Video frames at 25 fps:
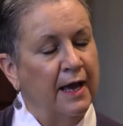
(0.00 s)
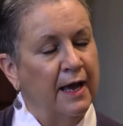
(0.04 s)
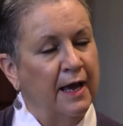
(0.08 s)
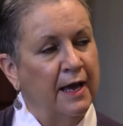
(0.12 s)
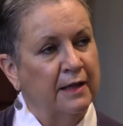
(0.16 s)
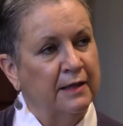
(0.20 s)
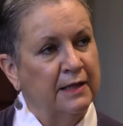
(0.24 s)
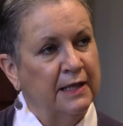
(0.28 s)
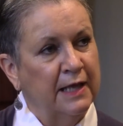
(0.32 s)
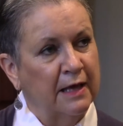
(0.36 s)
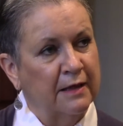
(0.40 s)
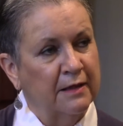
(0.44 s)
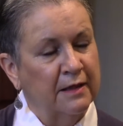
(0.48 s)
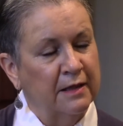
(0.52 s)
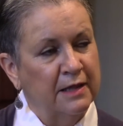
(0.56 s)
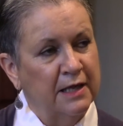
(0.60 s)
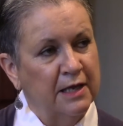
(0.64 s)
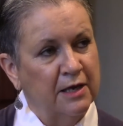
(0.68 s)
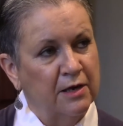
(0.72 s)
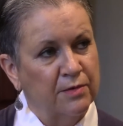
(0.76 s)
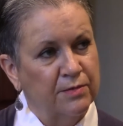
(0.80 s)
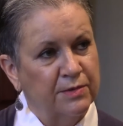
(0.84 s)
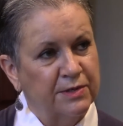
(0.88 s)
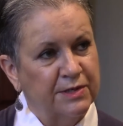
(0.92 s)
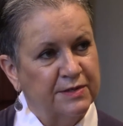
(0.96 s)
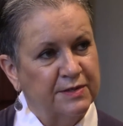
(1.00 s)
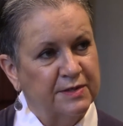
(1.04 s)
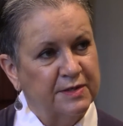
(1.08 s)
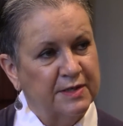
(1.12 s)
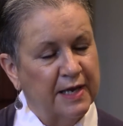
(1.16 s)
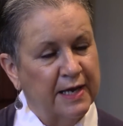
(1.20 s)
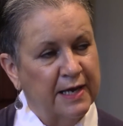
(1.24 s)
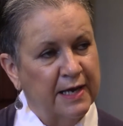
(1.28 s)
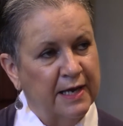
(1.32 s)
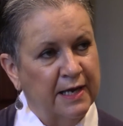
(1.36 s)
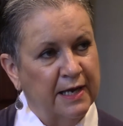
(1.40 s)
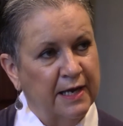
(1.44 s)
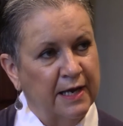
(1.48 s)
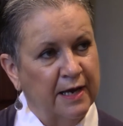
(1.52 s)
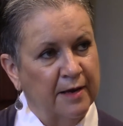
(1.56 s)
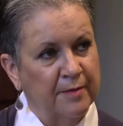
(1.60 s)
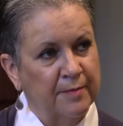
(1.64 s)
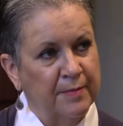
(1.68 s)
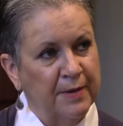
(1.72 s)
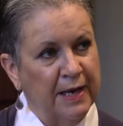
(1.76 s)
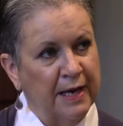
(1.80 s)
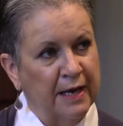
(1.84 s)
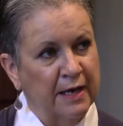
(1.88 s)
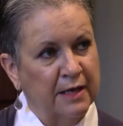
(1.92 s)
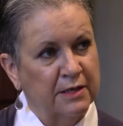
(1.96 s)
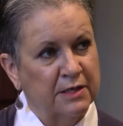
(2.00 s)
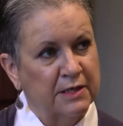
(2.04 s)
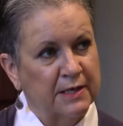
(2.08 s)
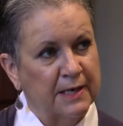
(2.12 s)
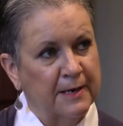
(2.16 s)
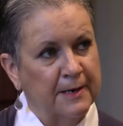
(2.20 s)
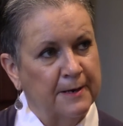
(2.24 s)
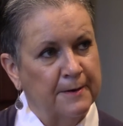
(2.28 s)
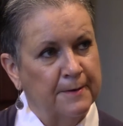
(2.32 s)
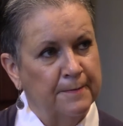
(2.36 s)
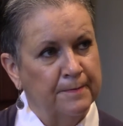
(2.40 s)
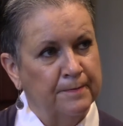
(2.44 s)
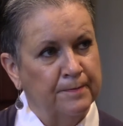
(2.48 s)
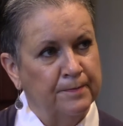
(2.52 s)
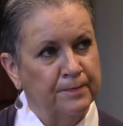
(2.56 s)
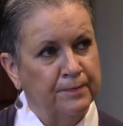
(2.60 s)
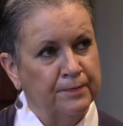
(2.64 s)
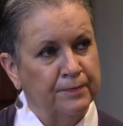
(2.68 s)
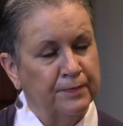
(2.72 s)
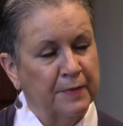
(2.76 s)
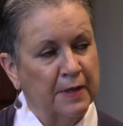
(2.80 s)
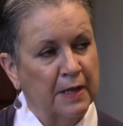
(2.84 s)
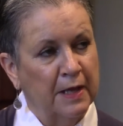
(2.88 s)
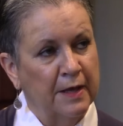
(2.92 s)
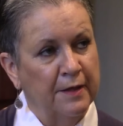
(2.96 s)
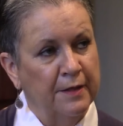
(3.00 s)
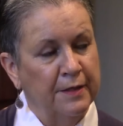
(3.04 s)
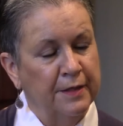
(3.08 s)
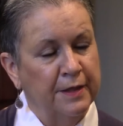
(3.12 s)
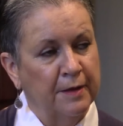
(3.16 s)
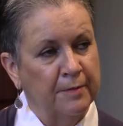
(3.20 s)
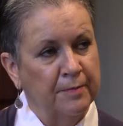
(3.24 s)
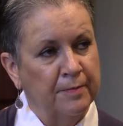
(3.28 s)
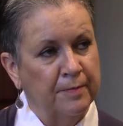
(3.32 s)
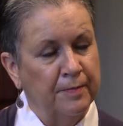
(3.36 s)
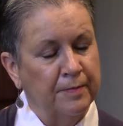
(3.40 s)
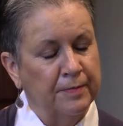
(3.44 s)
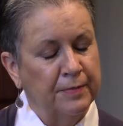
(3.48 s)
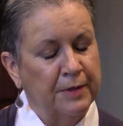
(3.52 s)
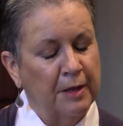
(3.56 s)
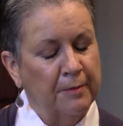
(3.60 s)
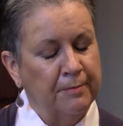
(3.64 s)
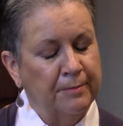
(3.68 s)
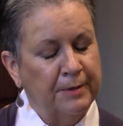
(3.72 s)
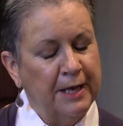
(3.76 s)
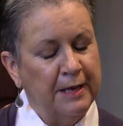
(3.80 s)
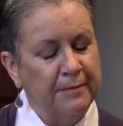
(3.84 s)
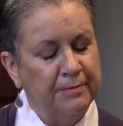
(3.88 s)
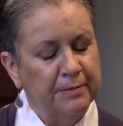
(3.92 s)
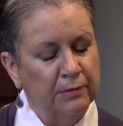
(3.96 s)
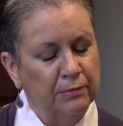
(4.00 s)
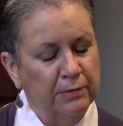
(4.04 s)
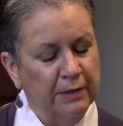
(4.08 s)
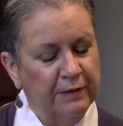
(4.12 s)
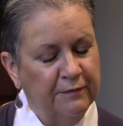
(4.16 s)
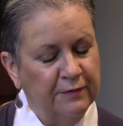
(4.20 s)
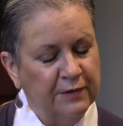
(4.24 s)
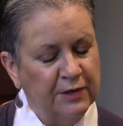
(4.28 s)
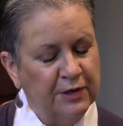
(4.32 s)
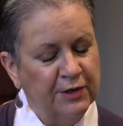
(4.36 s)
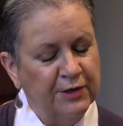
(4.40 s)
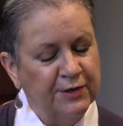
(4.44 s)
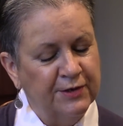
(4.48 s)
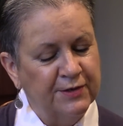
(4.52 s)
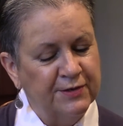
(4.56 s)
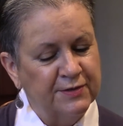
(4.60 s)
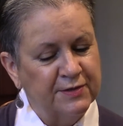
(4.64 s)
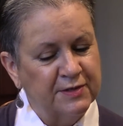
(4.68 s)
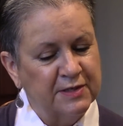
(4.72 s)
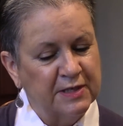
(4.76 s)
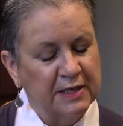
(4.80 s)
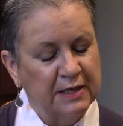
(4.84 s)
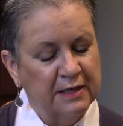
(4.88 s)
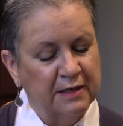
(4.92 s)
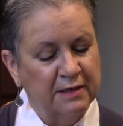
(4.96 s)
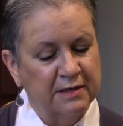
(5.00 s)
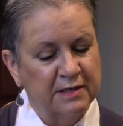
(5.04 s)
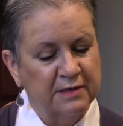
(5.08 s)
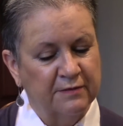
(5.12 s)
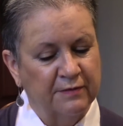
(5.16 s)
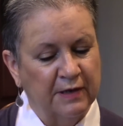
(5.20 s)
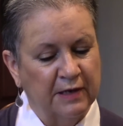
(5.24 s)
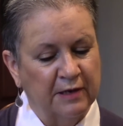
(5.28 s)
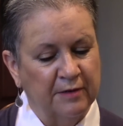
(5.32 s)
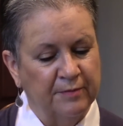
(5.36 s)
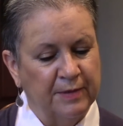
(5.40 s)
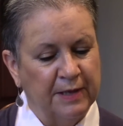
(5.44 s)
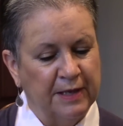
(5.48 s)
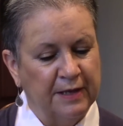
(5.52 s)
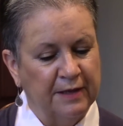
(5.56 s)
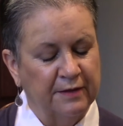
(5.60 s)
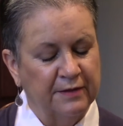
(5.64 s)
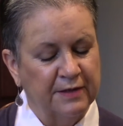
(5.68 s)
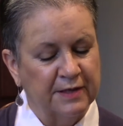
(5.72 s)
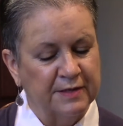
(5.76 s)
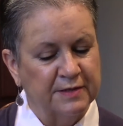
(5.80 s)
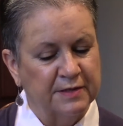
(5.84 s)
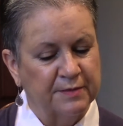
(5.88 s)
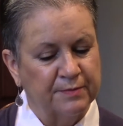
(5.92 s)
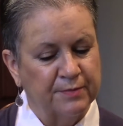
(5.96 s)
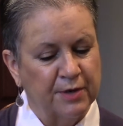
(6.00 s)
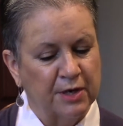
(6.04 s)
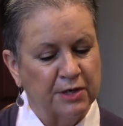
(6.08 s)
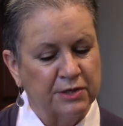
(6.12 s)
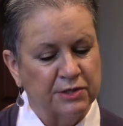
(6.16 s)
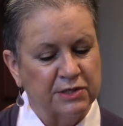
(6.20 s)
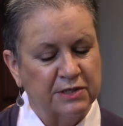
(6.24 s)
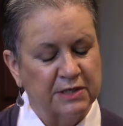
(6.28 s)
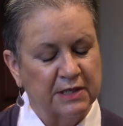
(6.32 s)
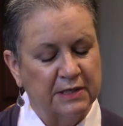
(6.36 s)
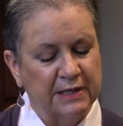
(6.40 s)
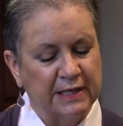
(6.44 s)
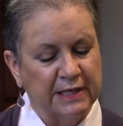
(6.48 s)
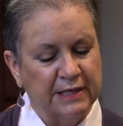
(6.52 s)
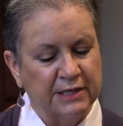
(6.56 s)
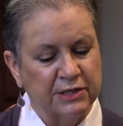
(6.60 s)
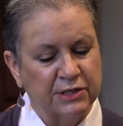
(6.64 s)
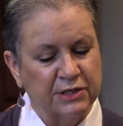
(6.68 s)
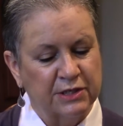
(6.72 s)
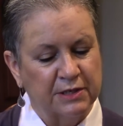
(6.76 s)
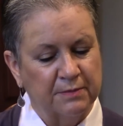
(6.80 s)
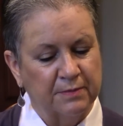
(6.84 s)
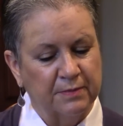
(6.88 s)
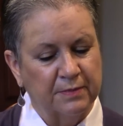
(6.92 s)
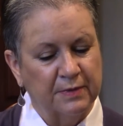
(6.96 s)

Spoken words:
And the other thing I want to say about the people we've used in developing this approach to leadership